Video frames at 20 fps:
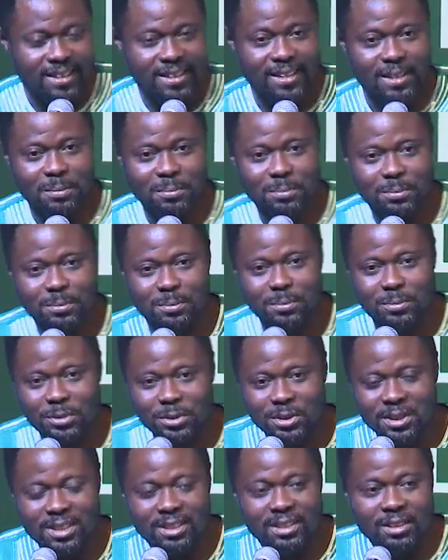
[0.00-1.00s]

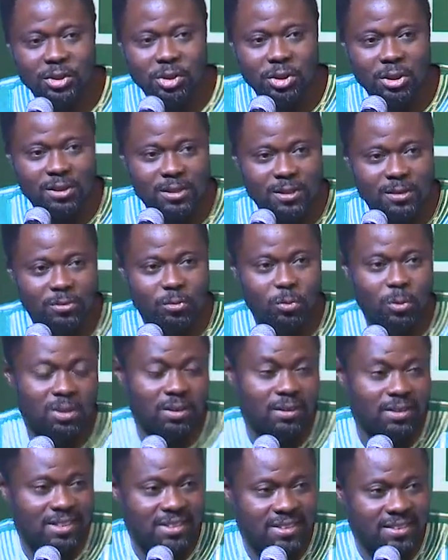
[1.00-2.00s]
I'm really short of
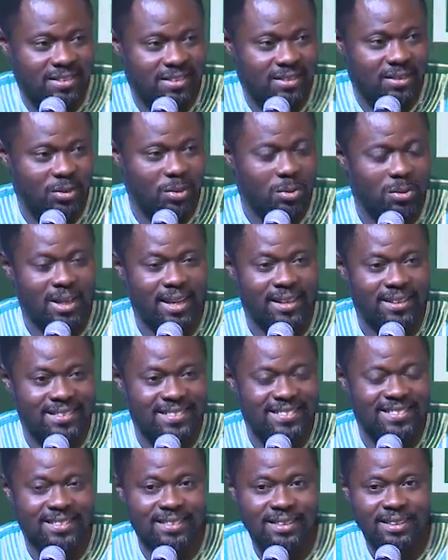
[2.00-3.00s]
words
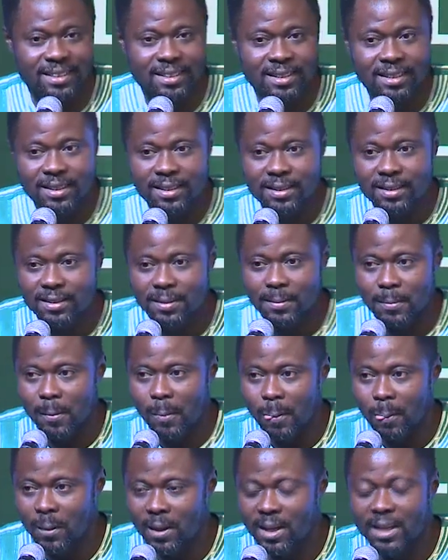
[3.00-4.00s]
tonight.
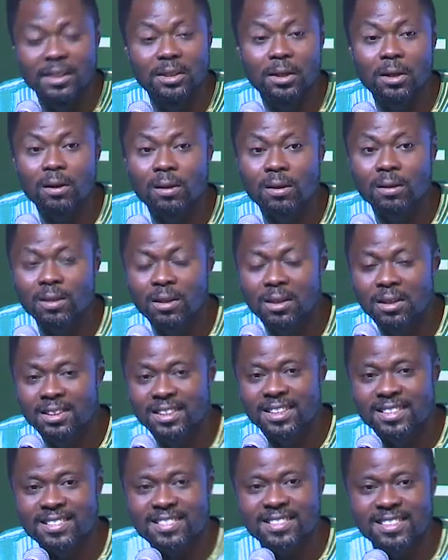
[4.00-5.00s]
In all
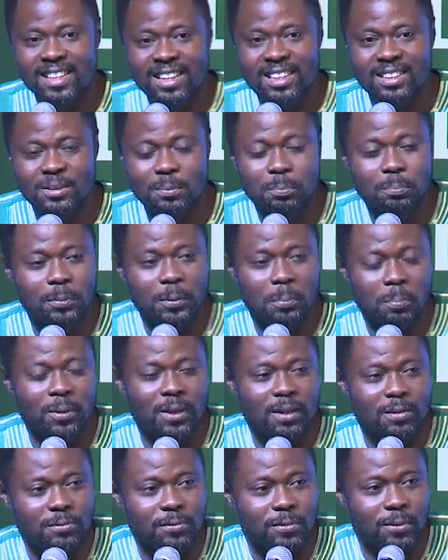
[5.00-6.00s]
honesty, I
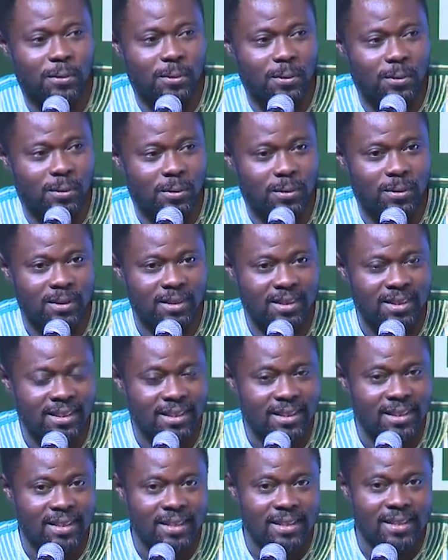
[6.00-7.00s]
prepared for
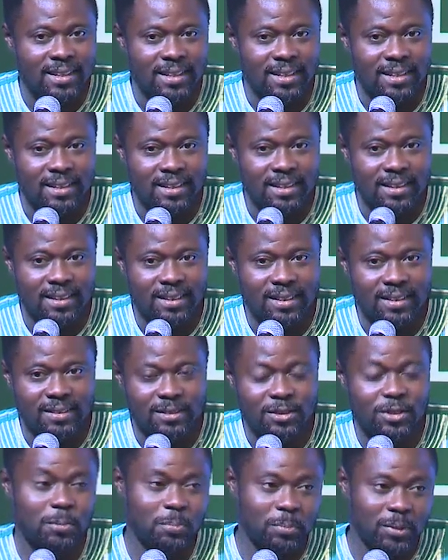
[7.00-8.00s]

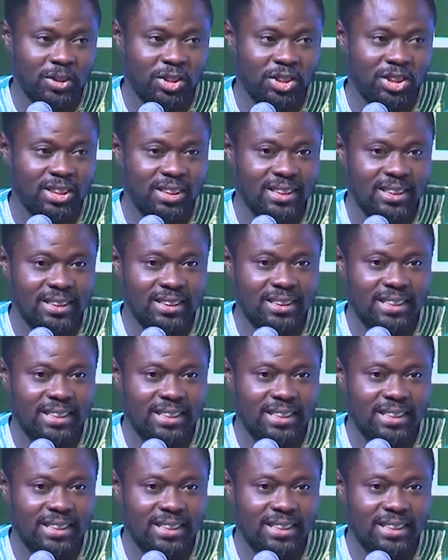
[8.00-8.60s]
a speech,